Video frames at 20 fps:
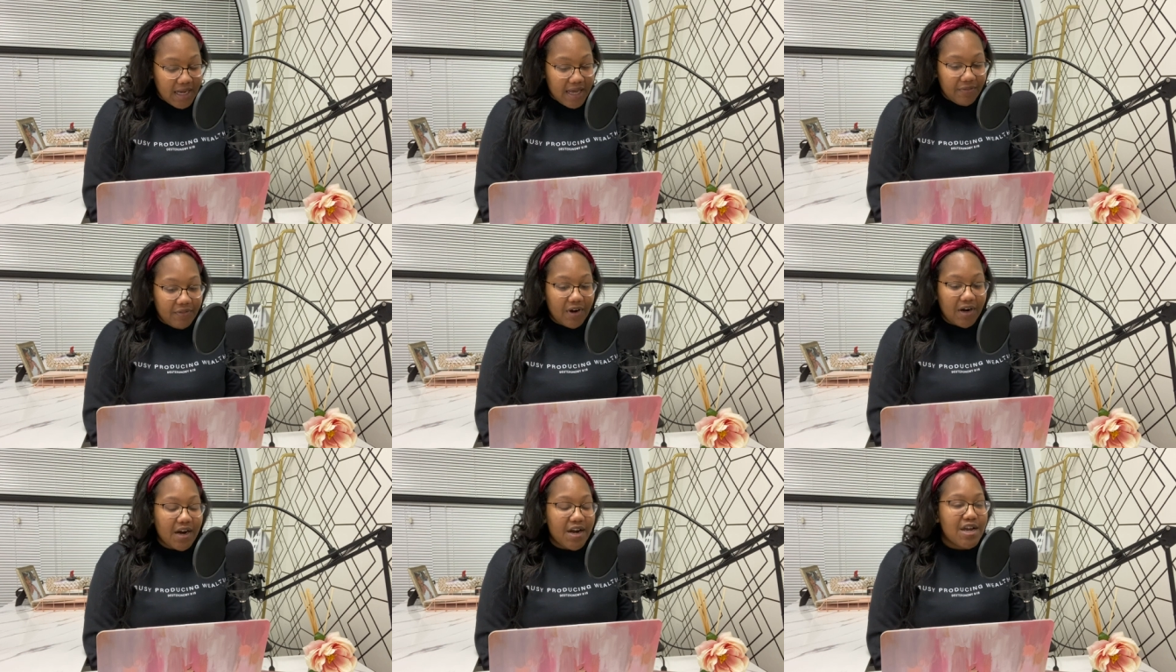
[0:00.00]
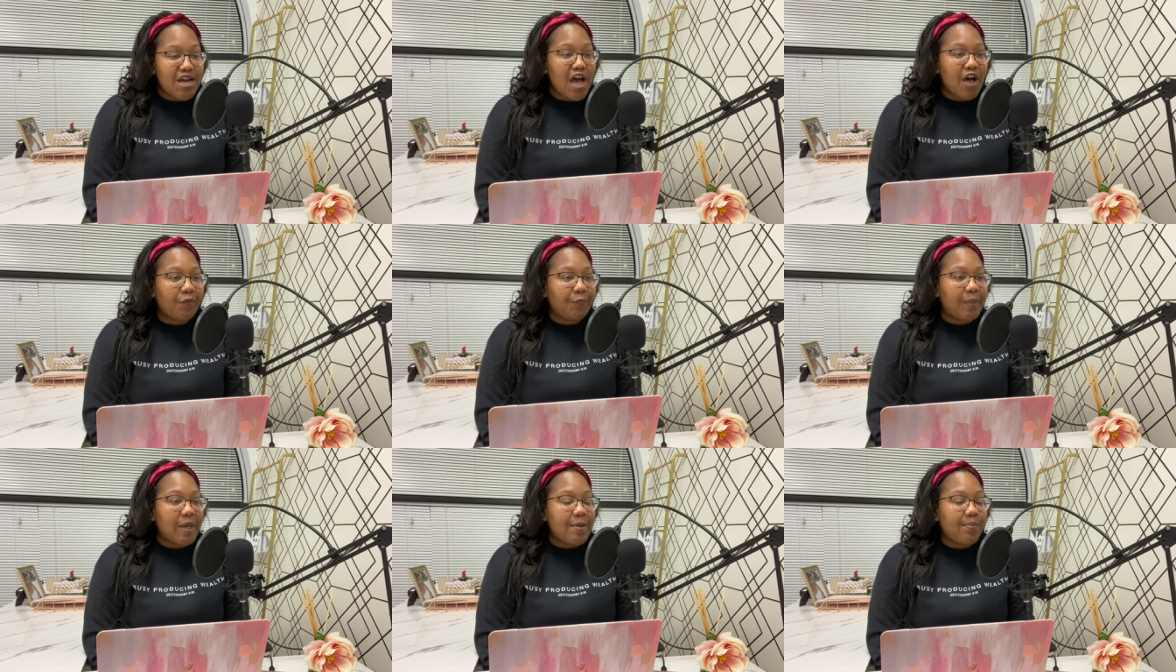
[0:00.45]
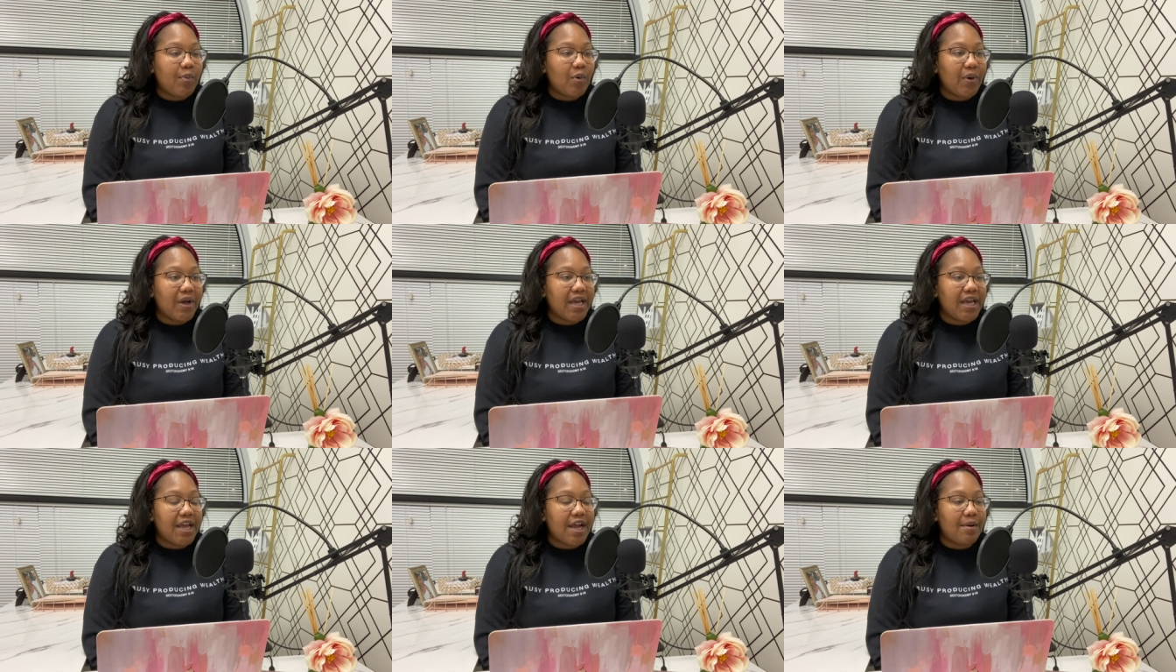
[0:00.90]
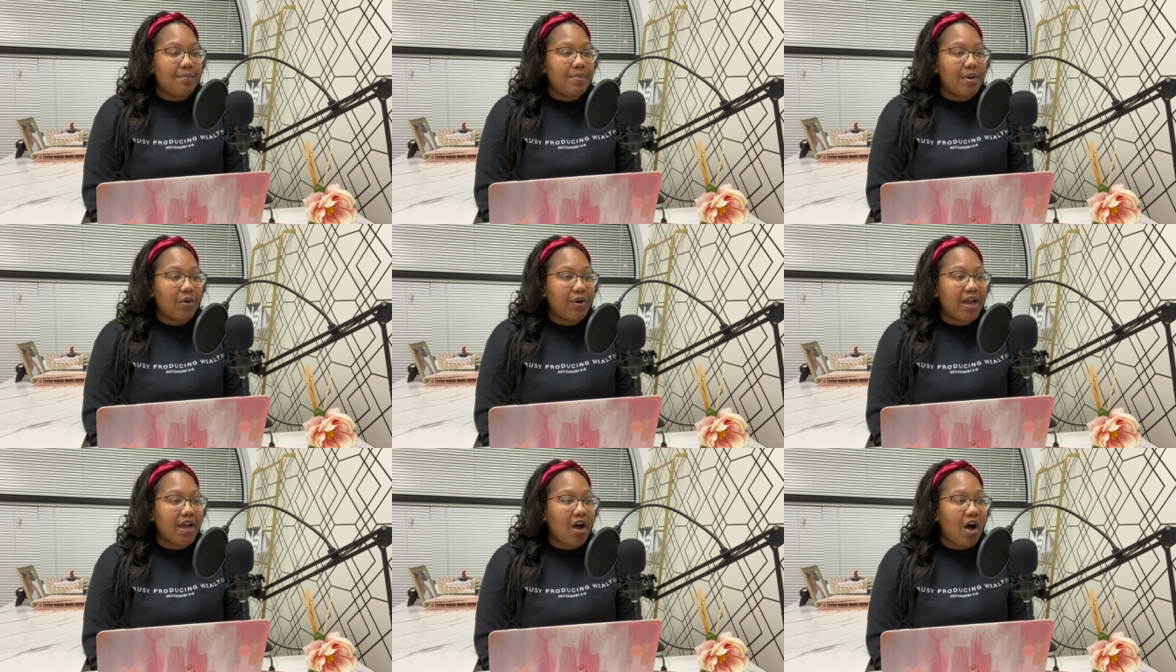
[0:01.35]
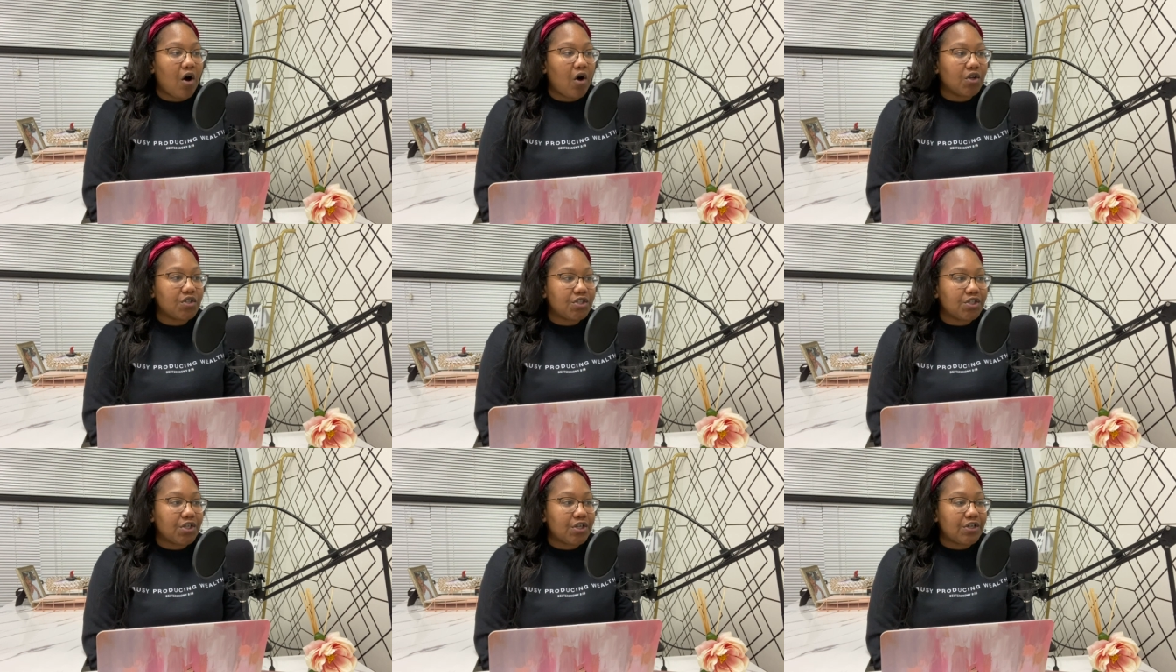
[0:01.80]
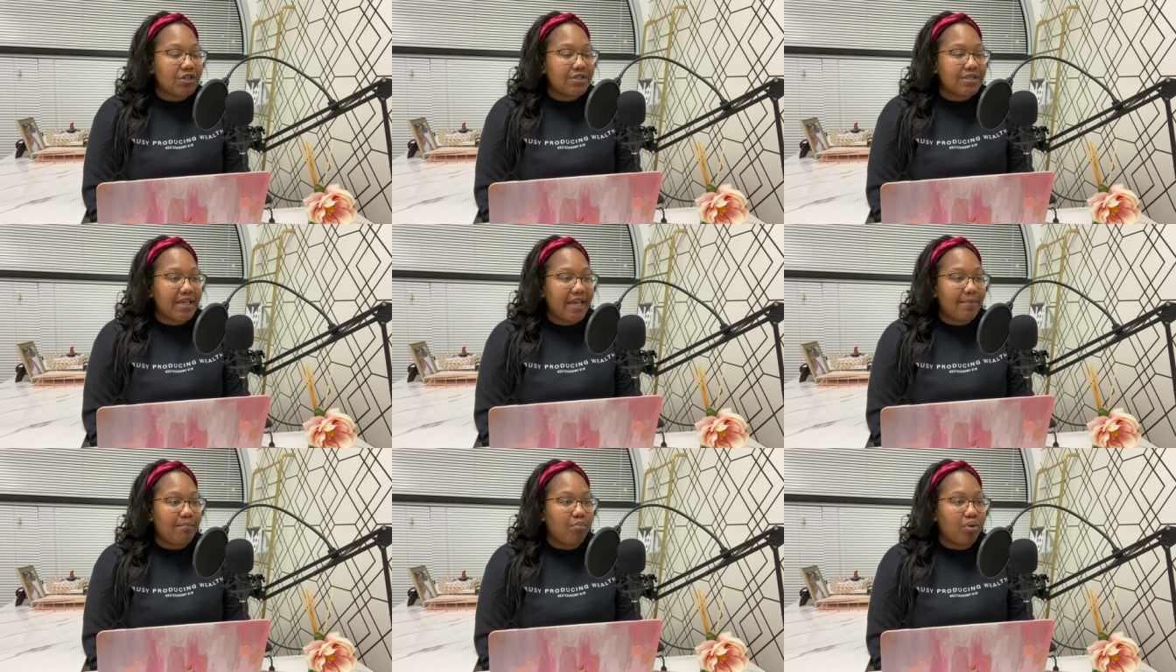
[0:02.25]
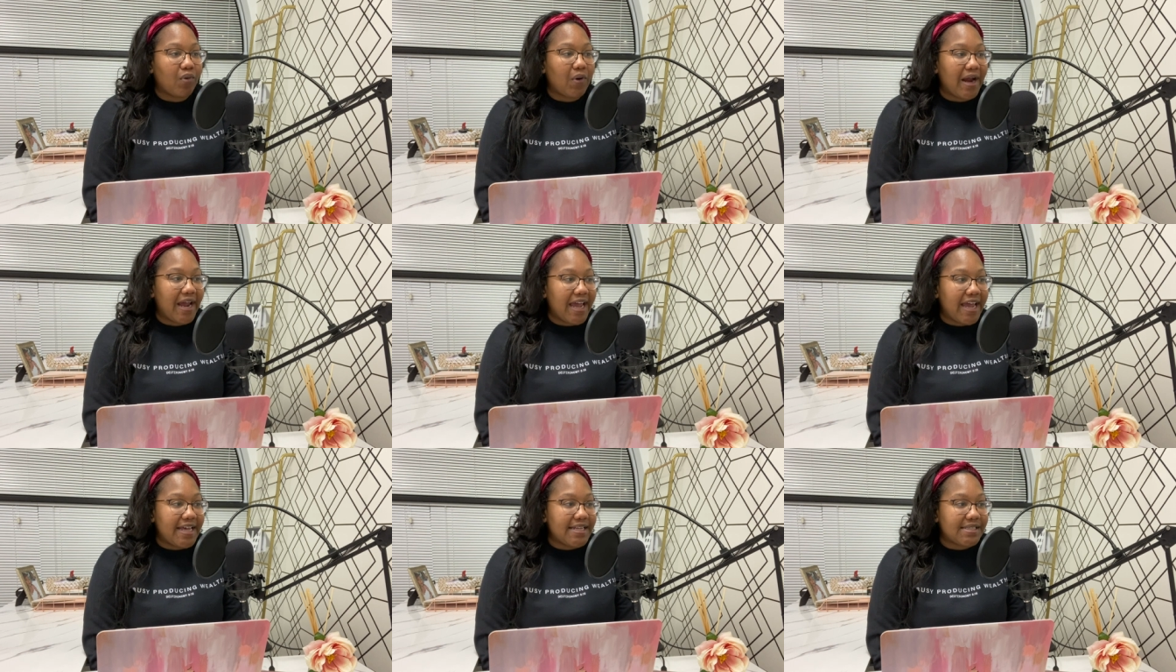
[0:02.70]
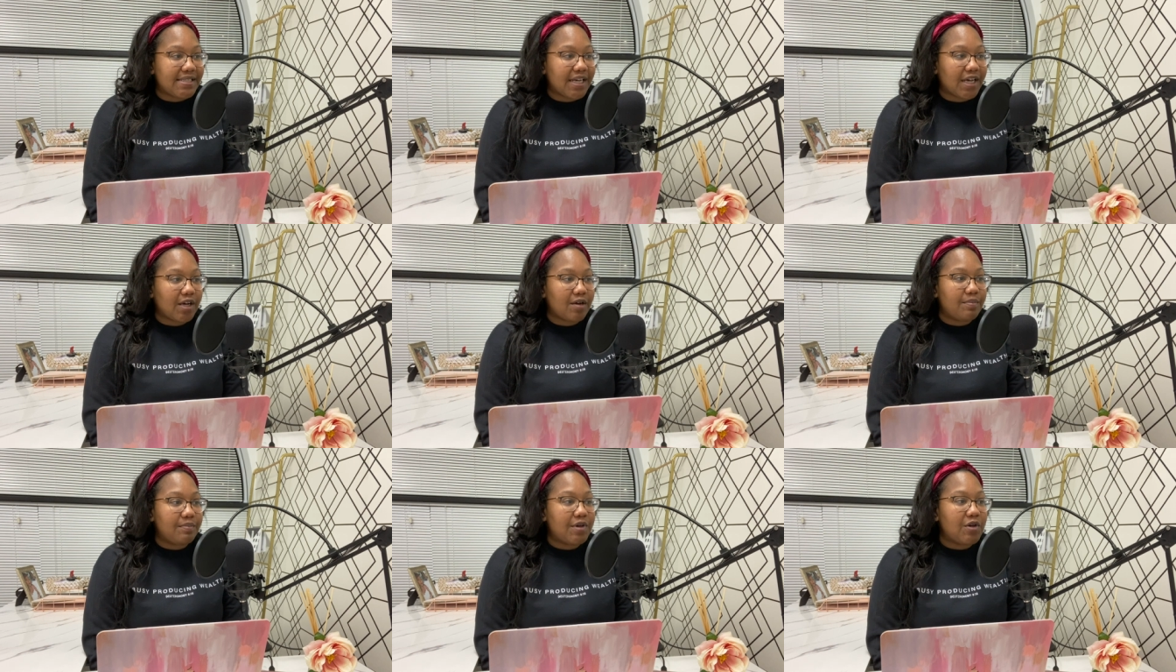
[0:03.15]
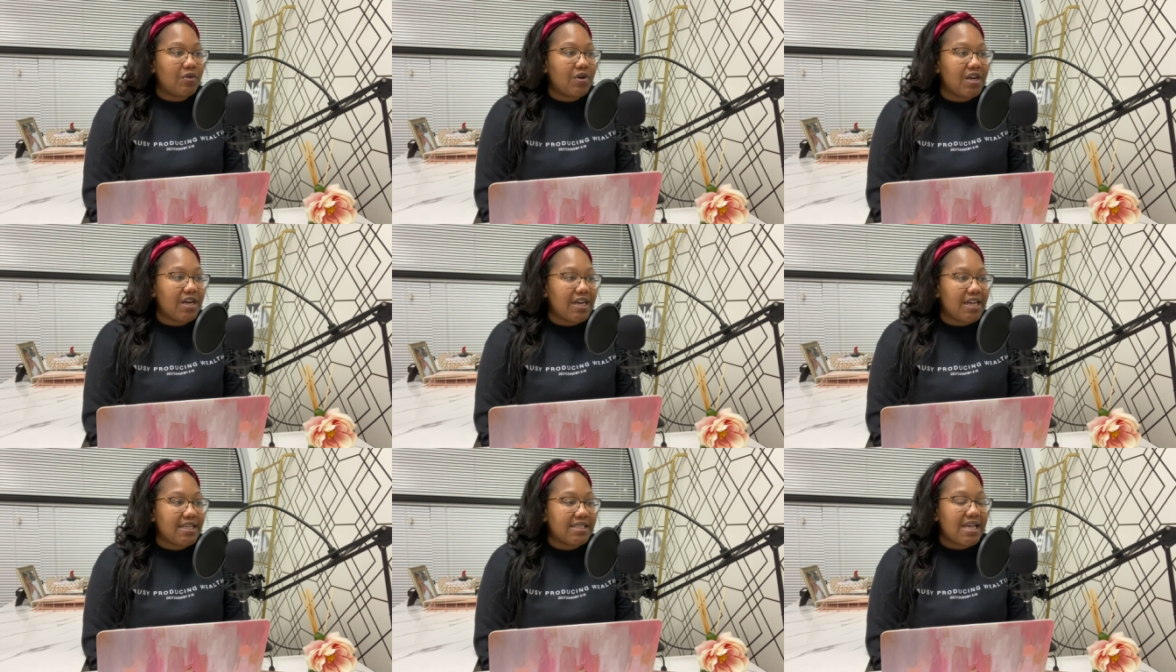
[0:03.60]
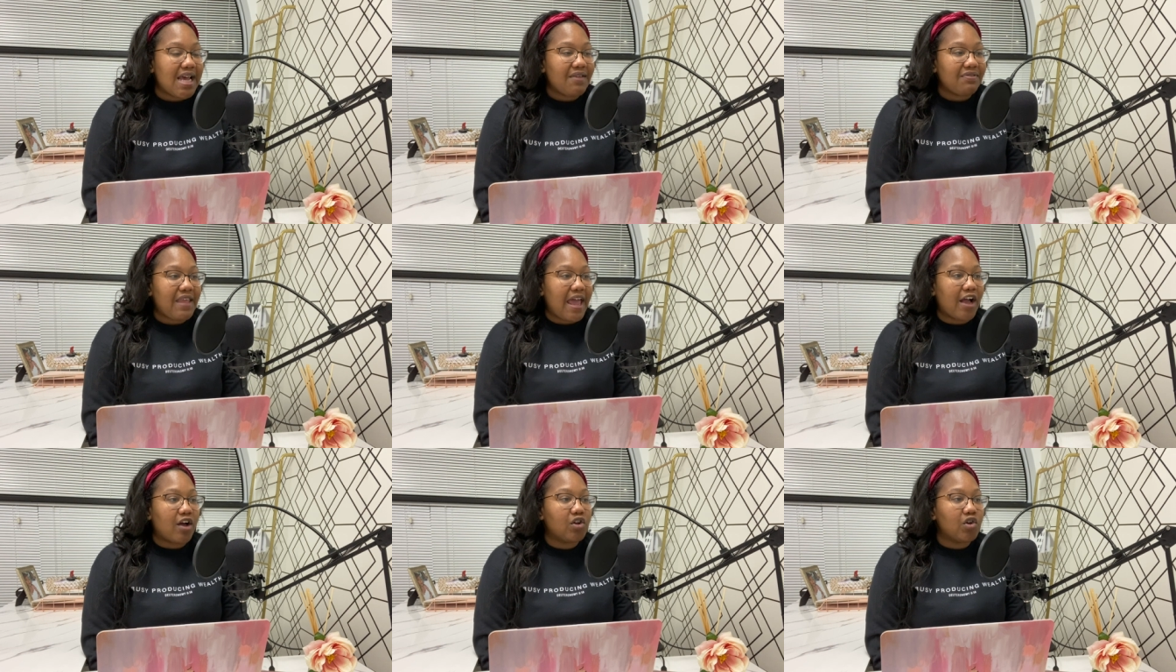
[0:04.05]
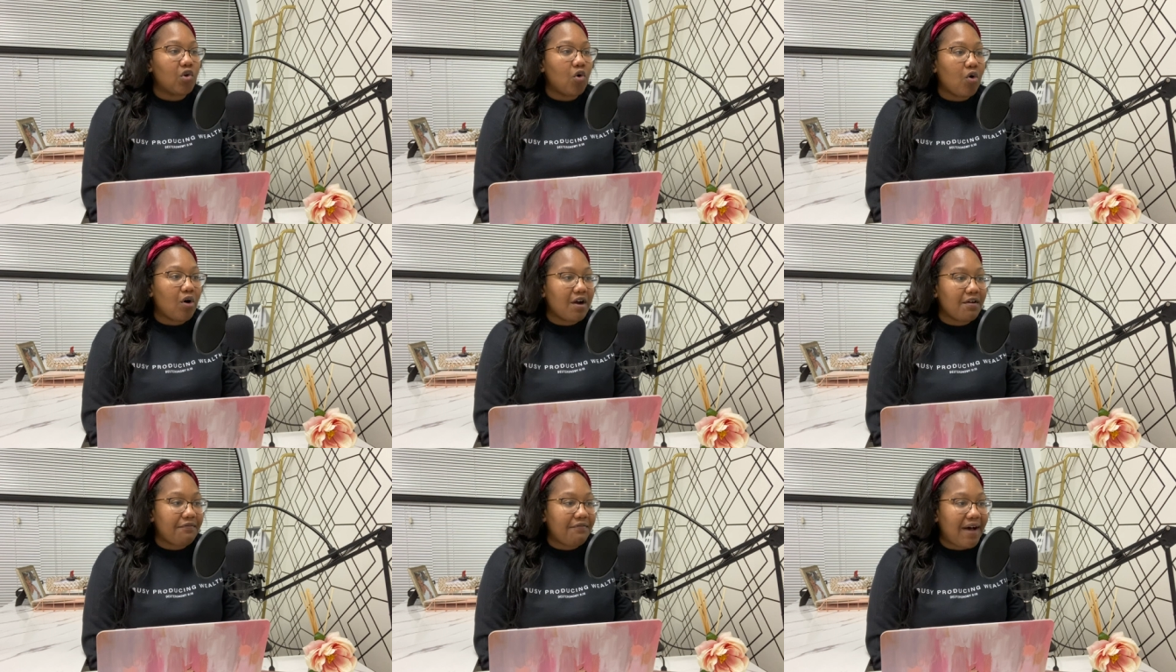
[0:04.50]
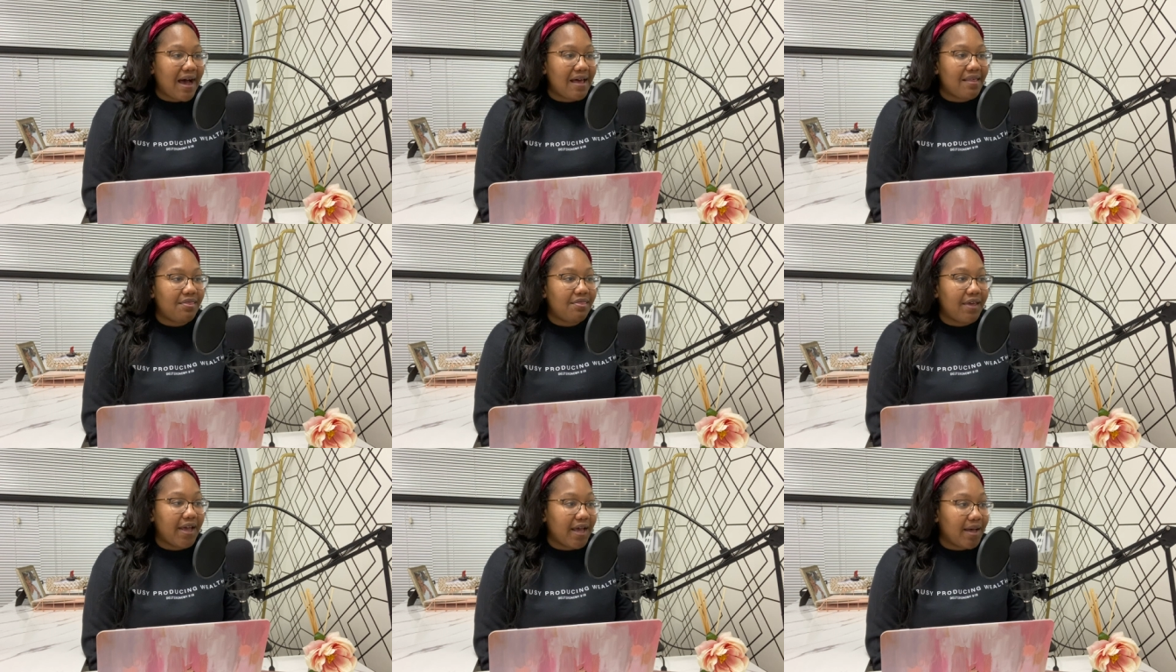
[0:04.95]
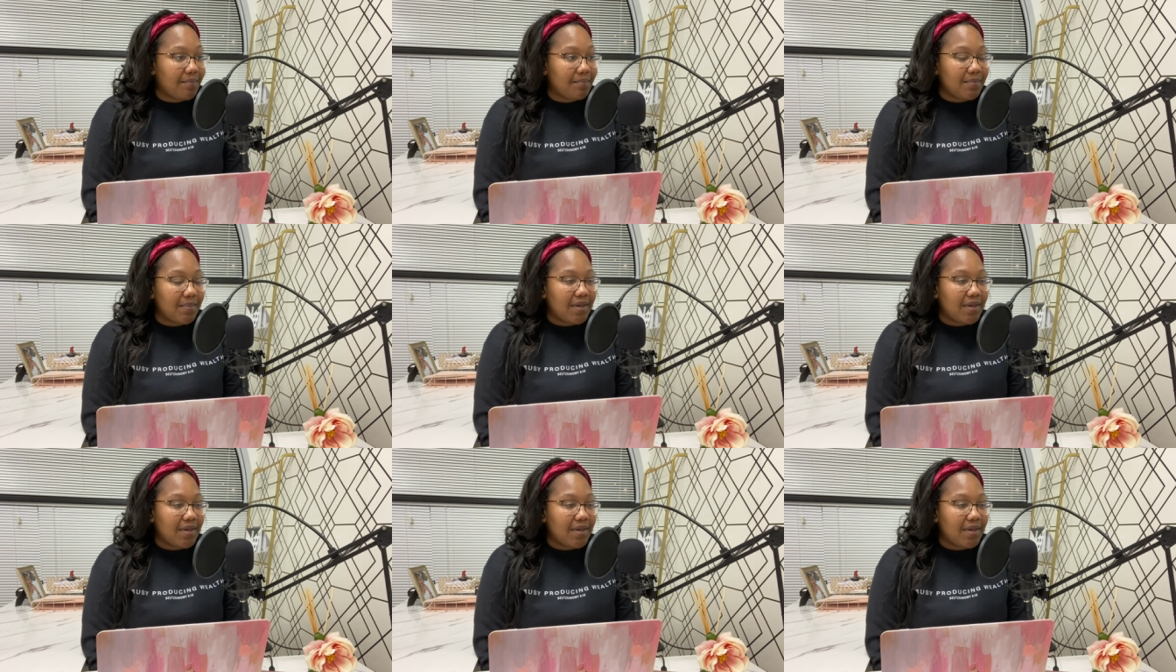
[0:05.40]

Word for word: There are enough people in here building altars and brands and communities that glorify them.